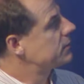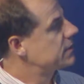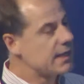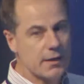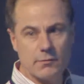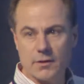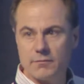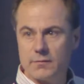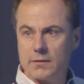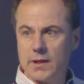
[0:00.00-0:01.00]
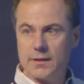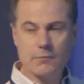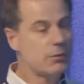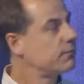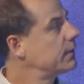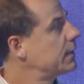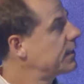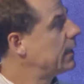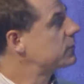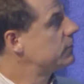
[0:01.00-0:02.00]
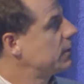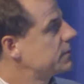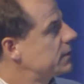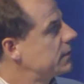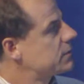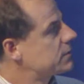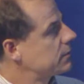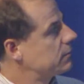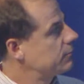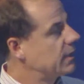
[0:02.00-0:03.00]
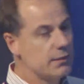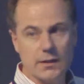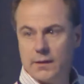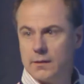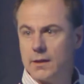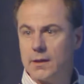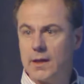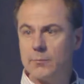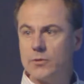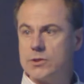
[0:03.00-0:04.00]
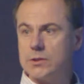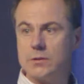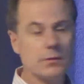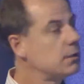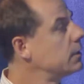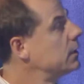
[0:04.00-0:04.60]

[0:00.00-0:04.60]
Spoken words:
There's a town of, I think, roughly 1,000 residents, mainly Aboriginal,